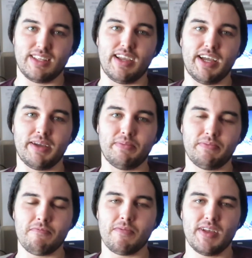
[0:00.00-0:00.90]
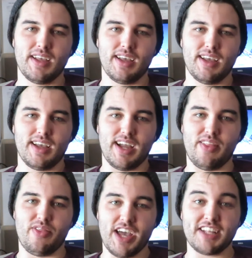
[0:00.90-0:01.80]
And
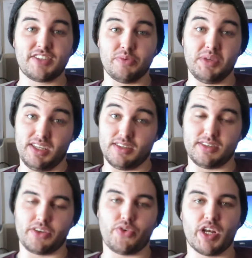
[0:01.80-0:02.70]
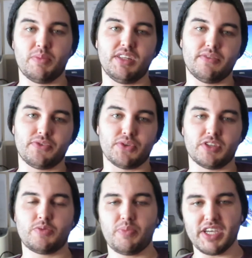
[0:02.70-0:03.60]
that to me is incredibly difficult,
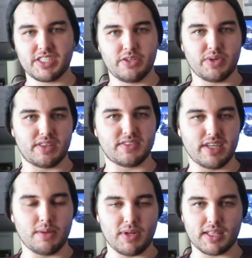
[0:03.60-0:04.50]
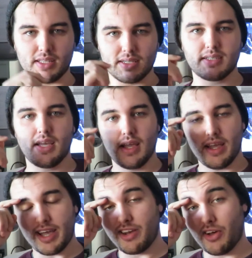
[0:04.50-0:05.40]
especially with a setup like this
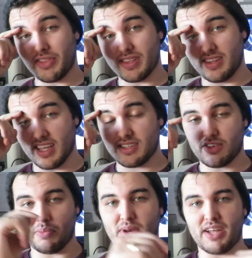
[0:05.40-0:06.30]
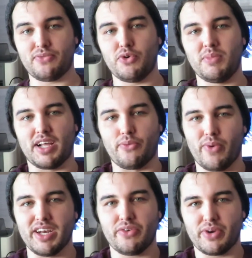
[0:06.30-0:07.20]
and not the desktop platform. Like
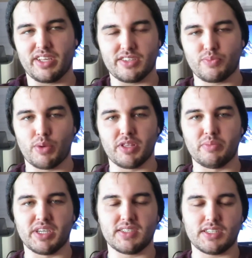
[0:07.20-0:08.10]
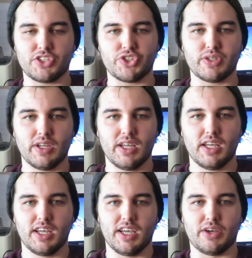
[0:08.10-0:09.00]
rendering is probably the biggest issue
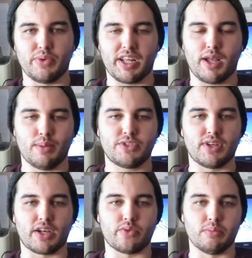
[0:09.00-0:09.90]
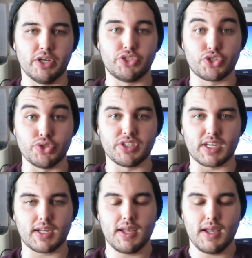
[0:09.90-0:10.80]
when it comes to like remote shooting.